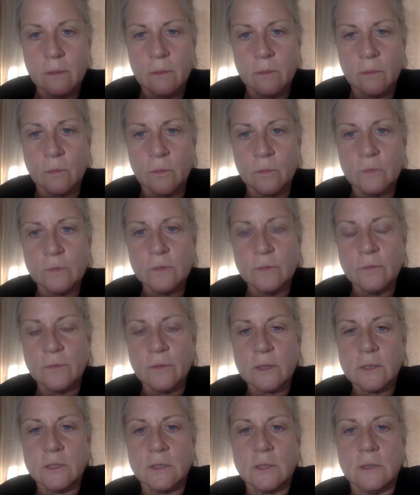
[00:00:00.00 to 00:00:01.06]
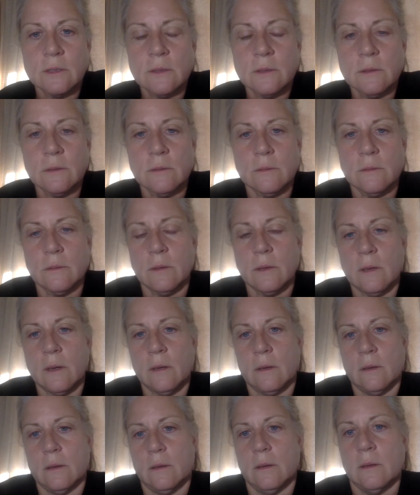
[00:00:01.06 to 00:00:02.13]
the crucifixion
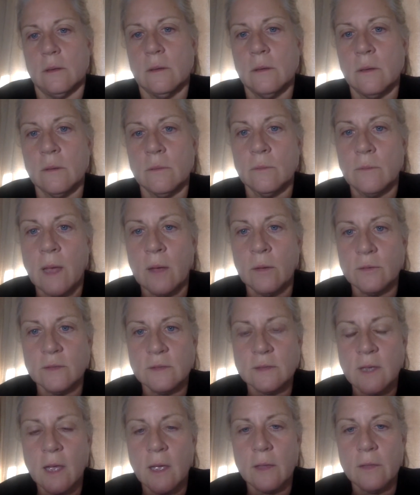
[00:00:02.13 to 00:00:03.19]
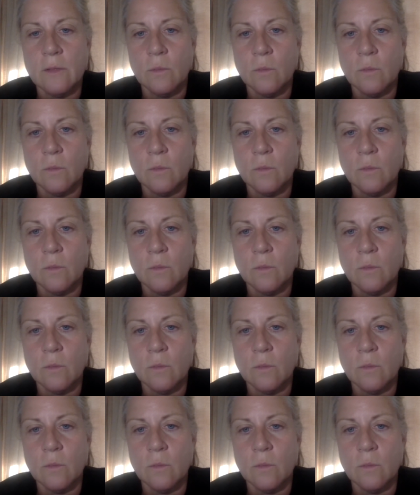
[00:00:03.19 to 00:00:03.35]
outside